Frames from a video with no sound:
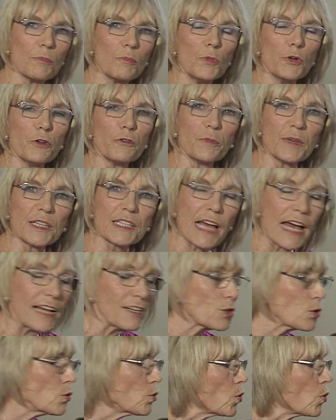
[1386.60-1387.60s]
movement
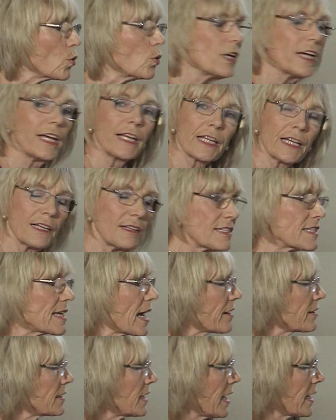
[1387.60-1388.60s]
at all, it can
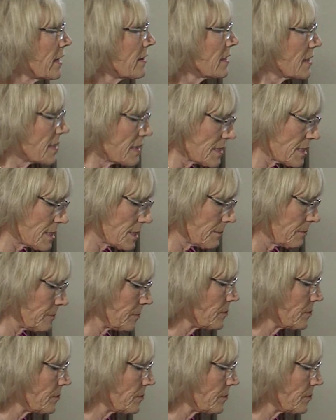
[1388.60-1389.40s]
sound like this.